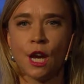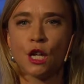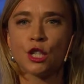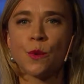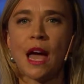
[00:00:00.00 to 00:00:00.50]

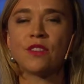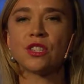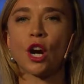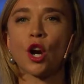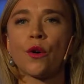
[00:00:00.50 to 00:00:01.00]
So we have to
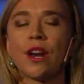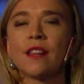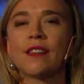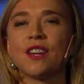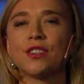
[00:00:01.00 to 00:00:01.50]
start
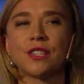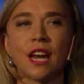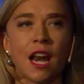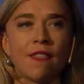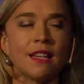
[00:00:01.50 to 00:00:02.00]
critically
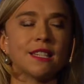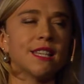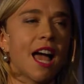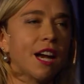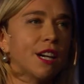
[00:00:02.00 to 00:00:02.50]
understanding that
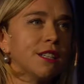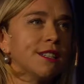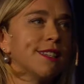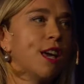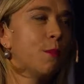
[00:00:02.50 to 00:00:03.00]
designers,
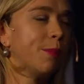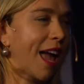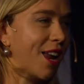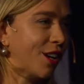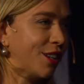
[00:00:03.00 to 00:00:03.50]

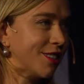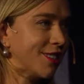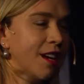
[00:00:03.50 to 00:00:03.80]
planners,